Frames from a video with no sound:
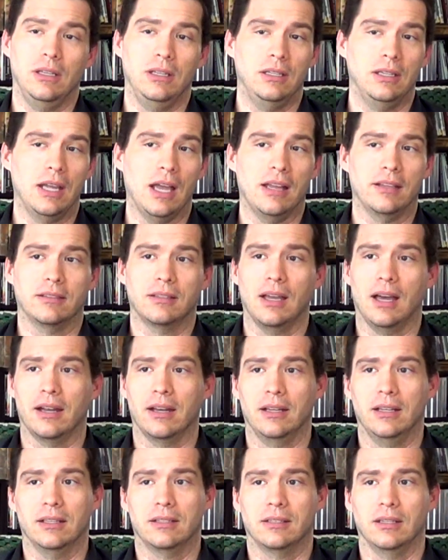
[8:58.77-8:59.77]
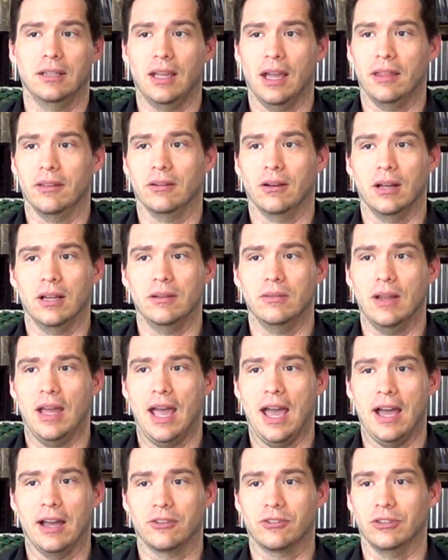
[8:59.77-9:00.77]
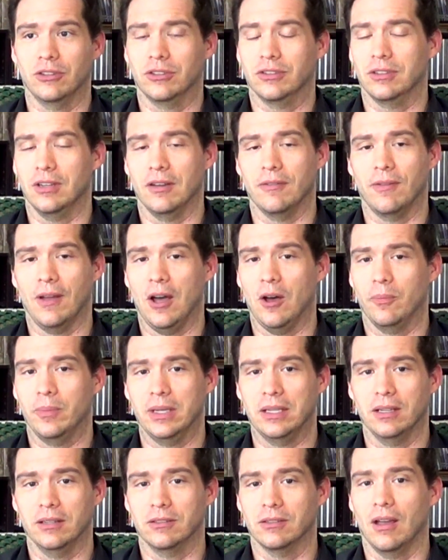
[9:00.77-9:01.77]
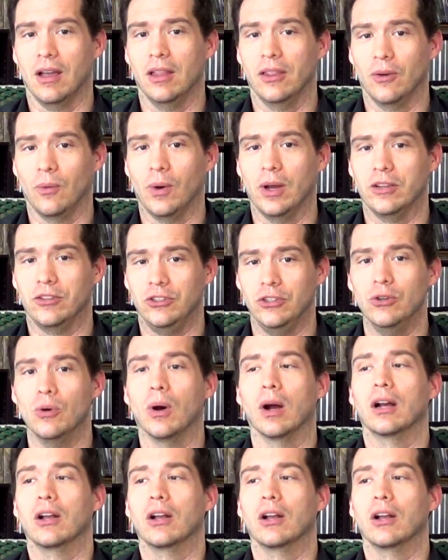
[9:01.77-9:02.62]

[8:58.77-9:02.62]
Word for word: you guys got to get together and hash this stuff out because otherwise you